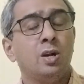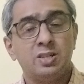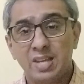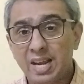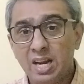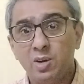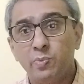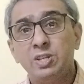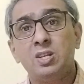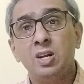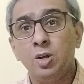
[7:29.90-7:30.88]
Second
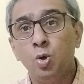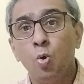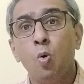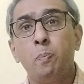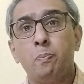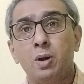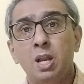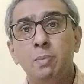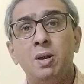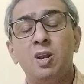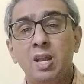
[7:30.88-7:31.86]
was the no
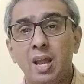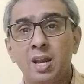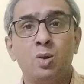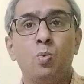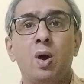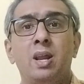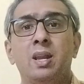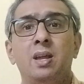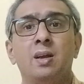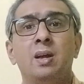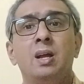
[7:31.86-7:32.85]
preliminary
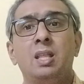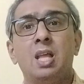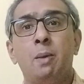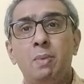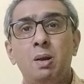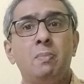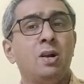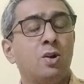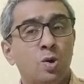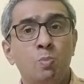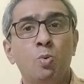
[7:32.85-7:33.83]
inquiry. The
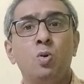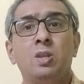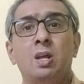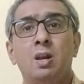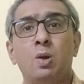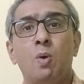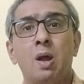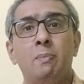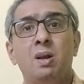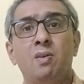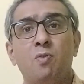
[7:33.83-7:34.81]
amendment removed the
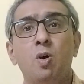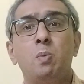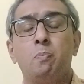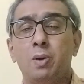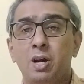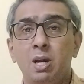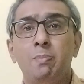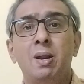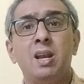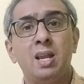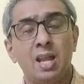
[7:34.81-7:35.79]
requirement for
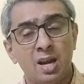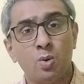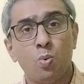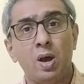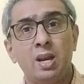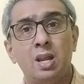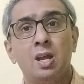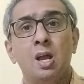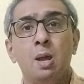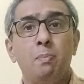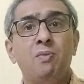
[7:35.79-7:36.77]
preliminary inquiry
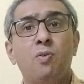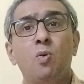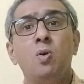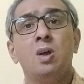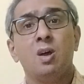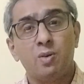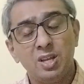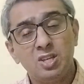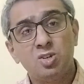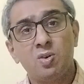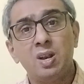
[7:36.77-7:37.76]
before
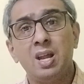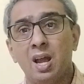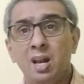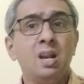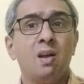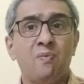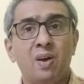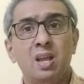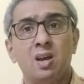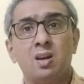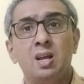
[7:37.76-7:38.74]
registering an
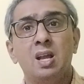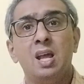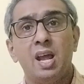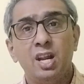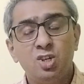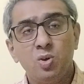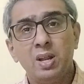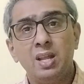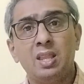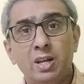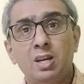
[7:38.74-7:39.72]
FIR,
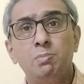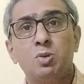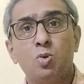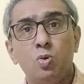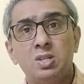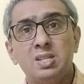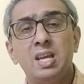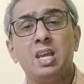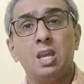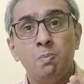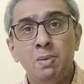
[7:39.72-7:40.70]
ensuring victims could
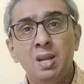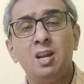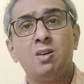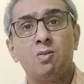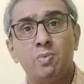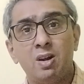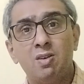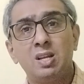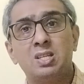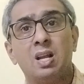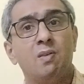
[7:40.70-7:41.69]
seek immediate
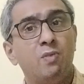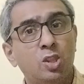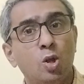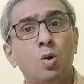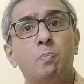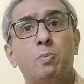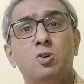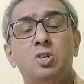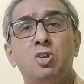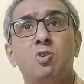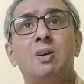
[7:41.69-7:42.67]
redressal without
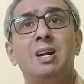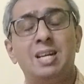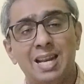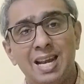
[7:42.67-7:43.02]
procedural